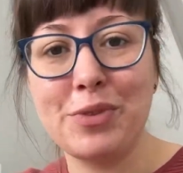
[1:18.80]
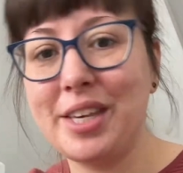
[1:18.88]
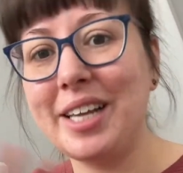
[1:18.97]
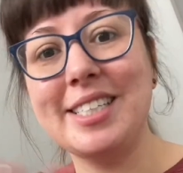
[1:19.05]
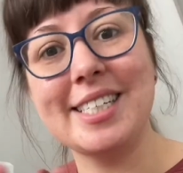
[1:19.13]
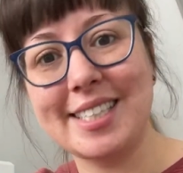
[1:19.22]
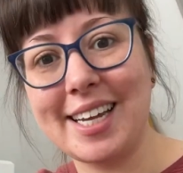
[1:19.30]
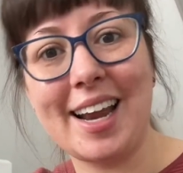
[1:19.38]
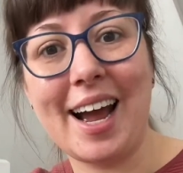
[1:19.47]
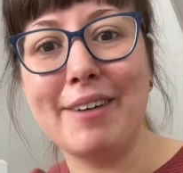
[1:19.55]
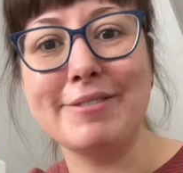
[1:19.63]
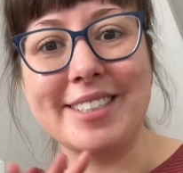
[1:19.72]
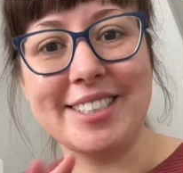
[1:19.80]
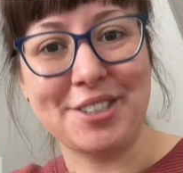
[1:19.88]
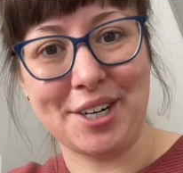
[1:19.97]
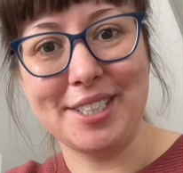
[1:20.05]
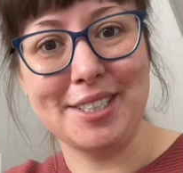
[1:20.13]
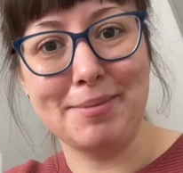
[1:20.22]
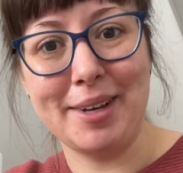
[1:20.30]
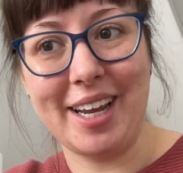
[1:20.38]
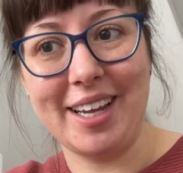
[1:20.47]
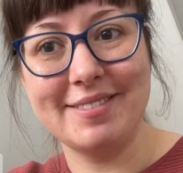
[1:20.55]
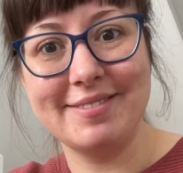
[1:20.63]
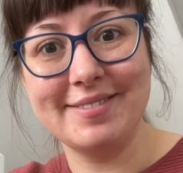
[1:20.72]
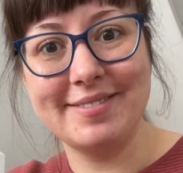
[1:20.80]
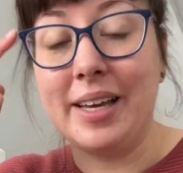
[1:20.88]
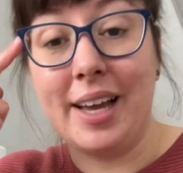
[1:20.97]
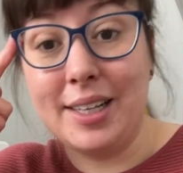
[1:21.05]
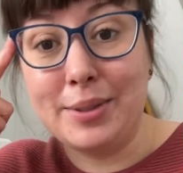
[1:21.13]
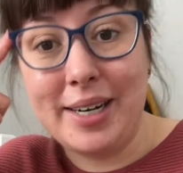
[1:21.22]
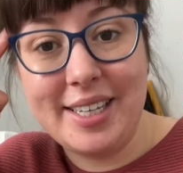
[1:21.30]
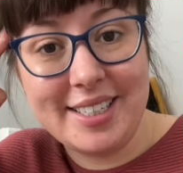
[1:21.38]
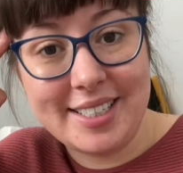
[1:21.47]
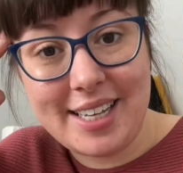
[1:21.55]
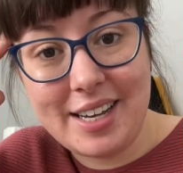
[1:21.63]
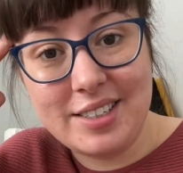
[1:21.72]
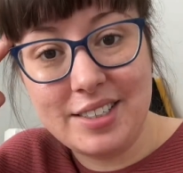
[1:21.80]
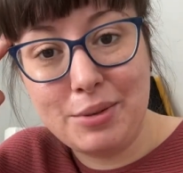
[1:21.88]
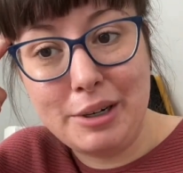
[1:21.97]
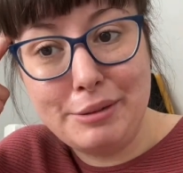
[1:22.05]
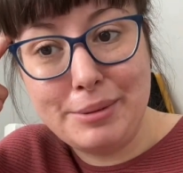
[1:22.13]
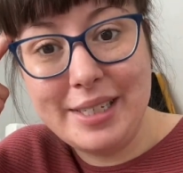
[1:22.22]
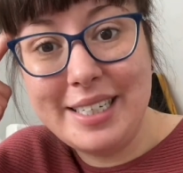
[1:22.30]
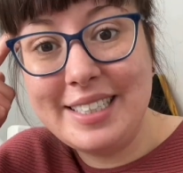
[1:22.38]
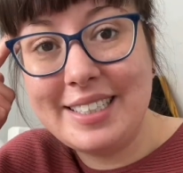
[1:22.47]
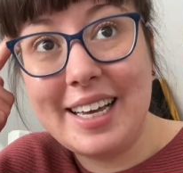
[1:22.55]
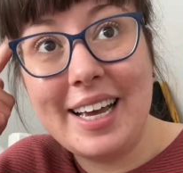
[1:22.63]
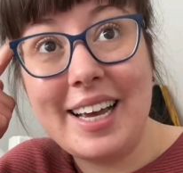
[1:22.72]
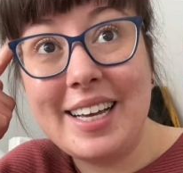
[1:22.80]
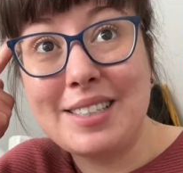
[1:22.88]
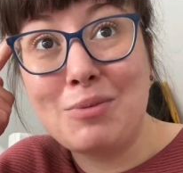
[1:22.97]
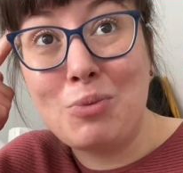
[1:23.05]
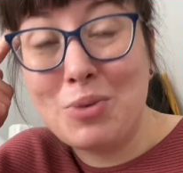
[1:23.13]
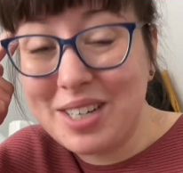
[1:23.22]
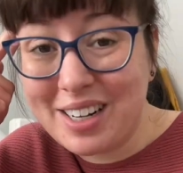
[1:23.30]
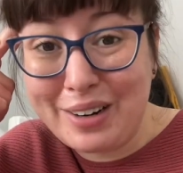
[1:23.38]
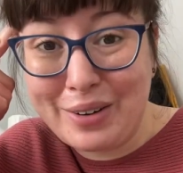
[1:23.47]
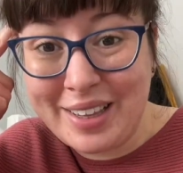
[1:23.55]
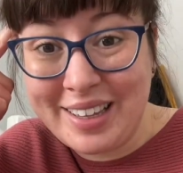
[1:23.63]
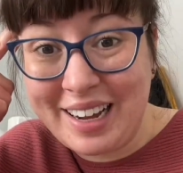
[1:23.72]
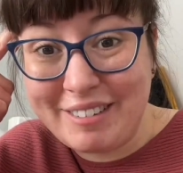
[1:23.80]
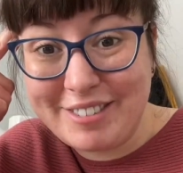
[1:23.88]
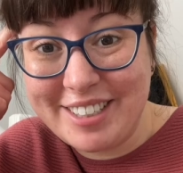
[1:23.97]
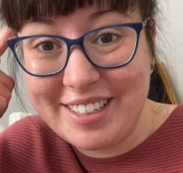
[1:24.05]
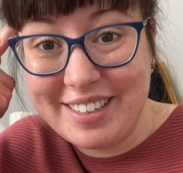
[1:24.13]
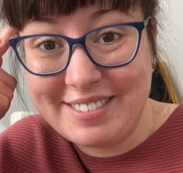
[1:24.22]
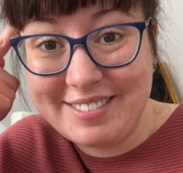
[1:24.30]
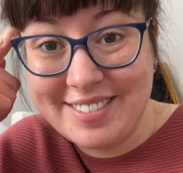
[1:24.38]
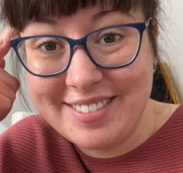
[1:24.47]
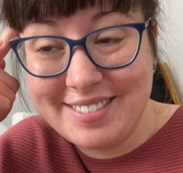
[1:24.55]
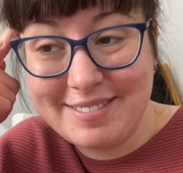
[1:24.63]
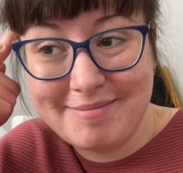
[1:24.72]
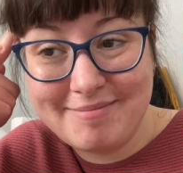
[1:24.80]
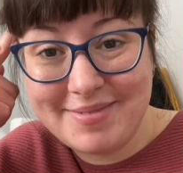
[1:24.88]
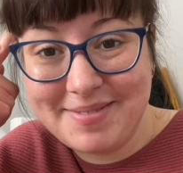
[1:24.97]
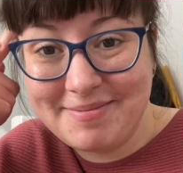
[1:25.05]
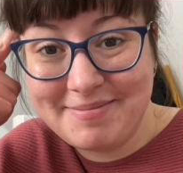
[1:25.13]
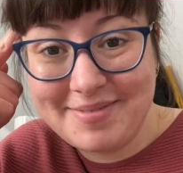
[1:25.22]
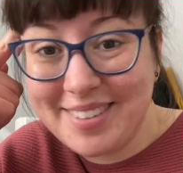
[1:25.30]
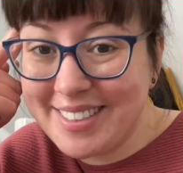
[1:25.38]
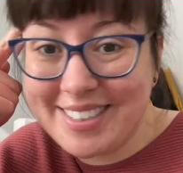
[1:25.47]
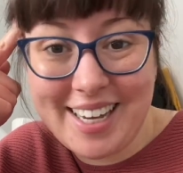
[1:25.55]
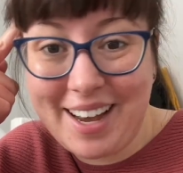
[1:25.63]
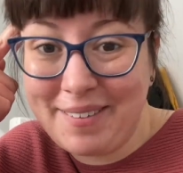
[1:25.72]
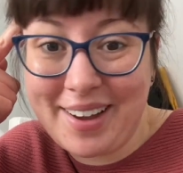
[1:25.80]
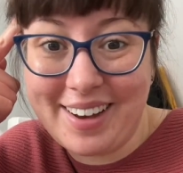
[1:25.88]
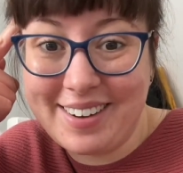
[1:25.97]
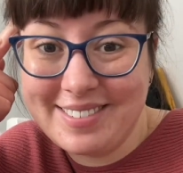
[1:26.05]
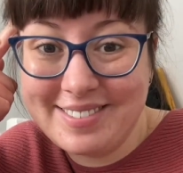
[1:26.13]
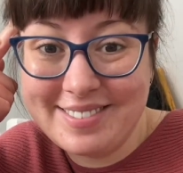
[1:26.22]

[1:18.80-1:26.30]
you're just going to have to trust me. Yeah, 26,012 words. It is 1 o'clock in the afternoon. Let's see how we go.